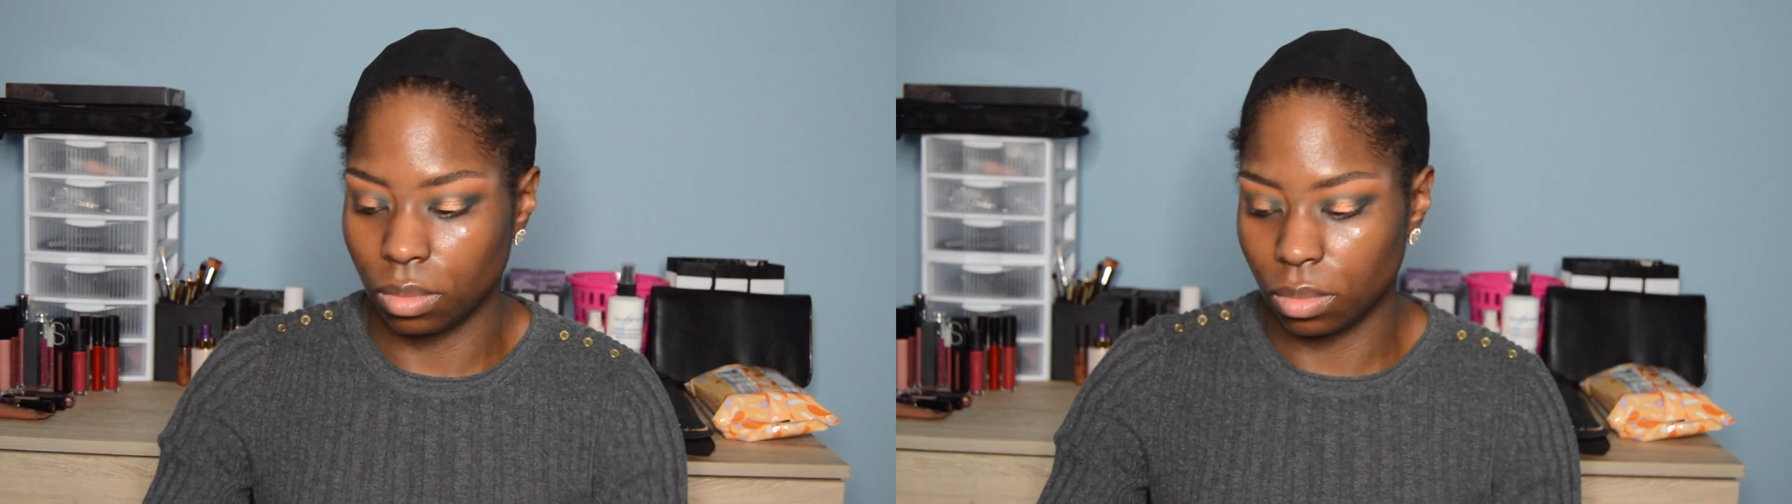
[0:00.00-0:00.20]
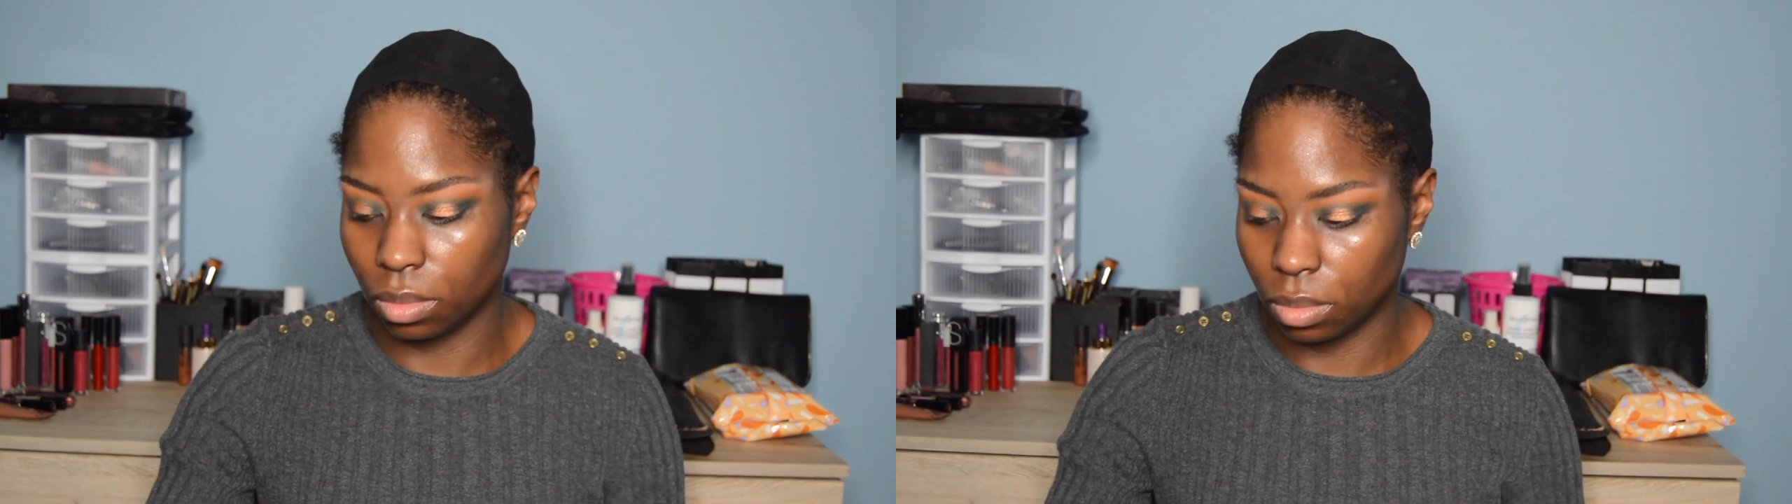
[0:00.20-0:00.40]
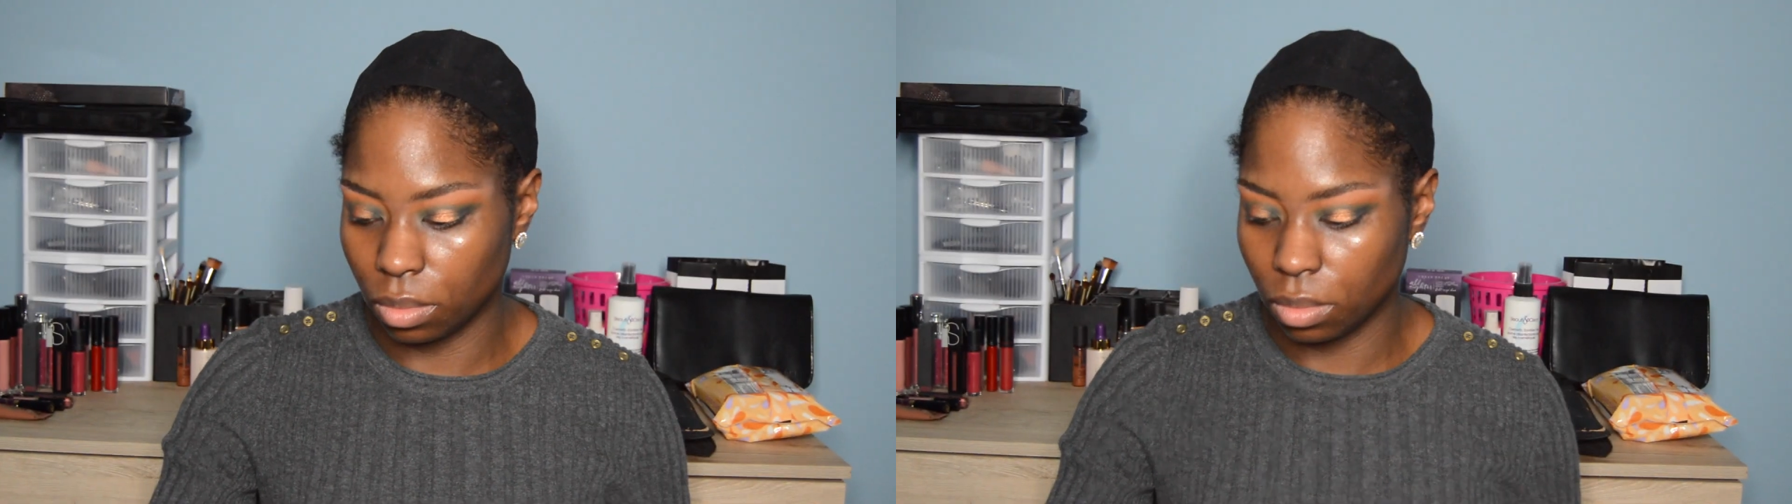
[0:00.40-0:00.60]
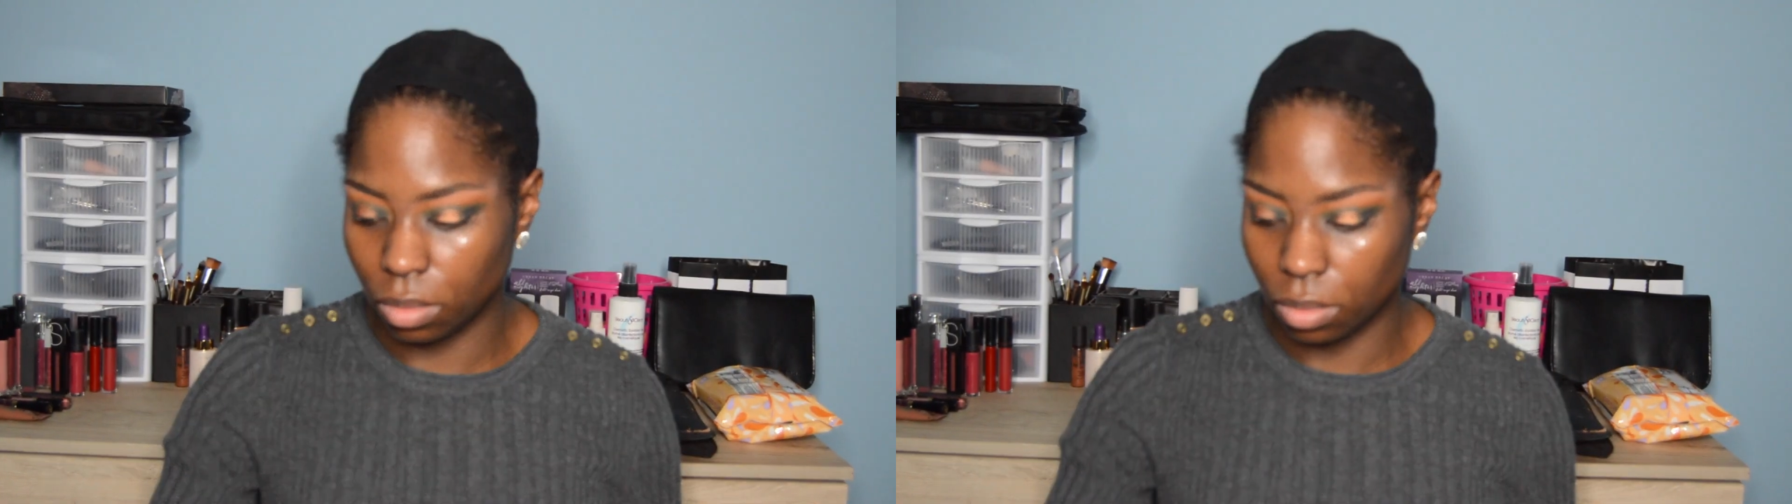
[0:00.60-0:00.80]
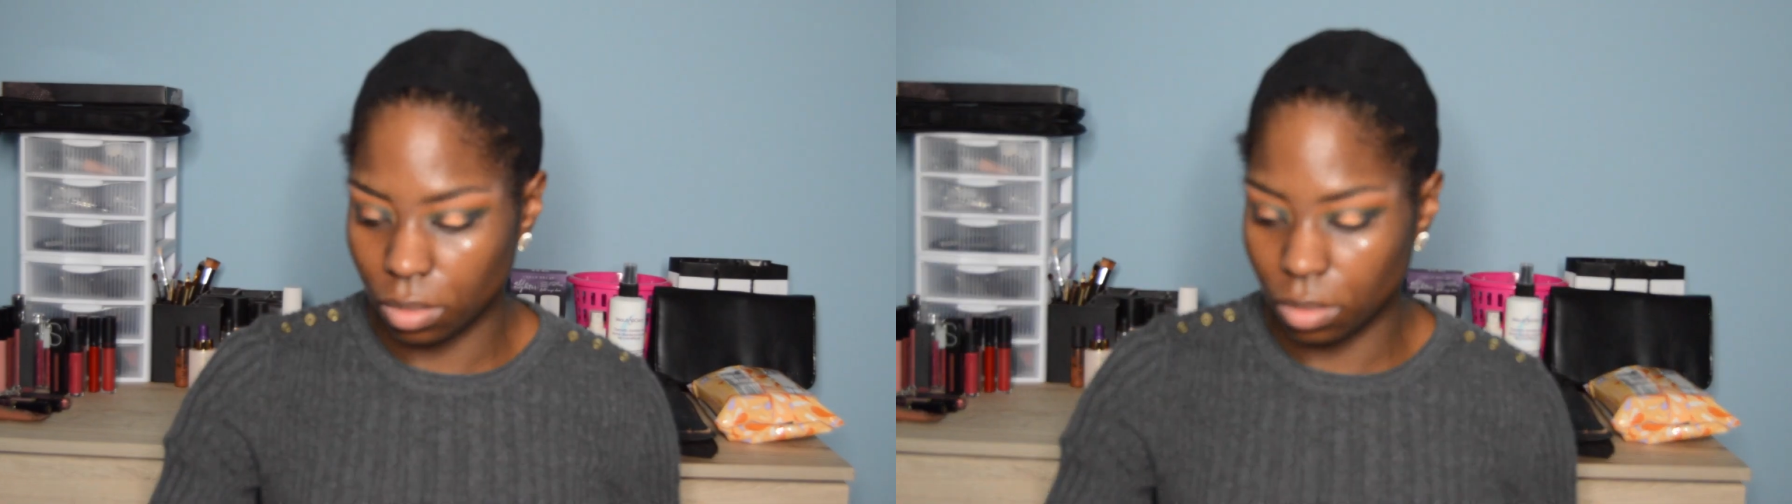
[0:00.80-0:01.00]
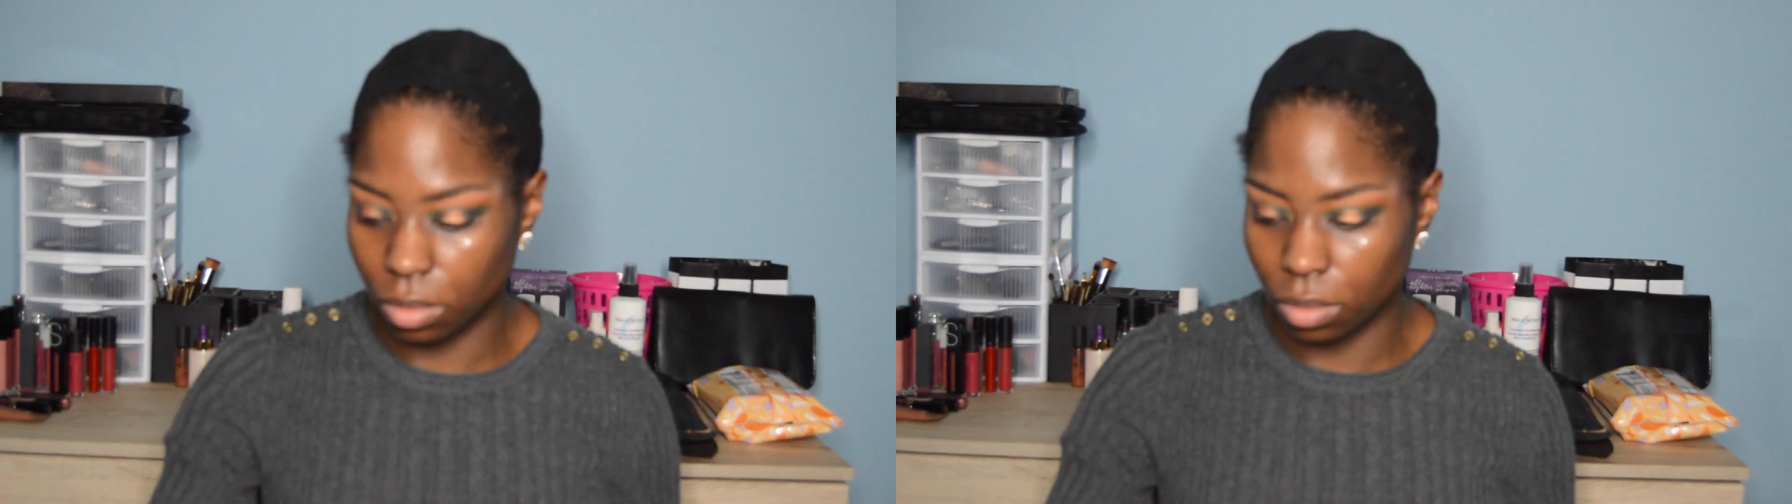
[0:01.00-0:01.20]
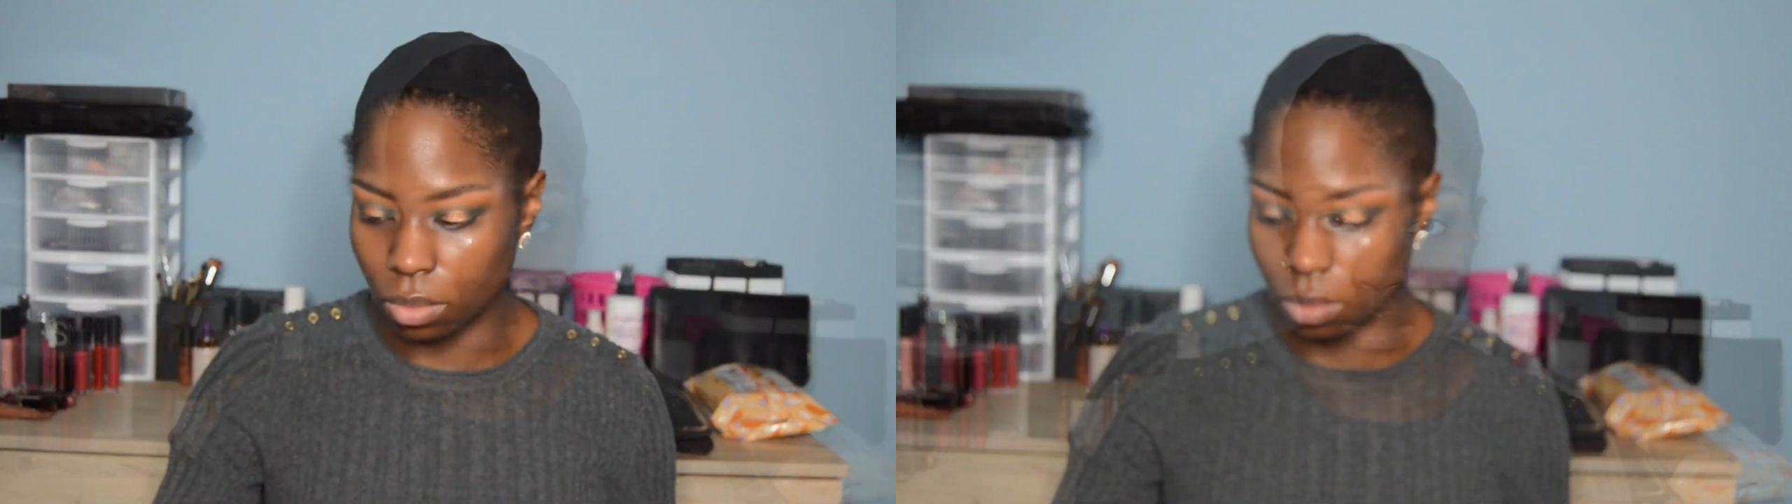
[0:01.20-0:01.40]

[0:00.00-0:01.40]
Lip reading: I'm going to spray that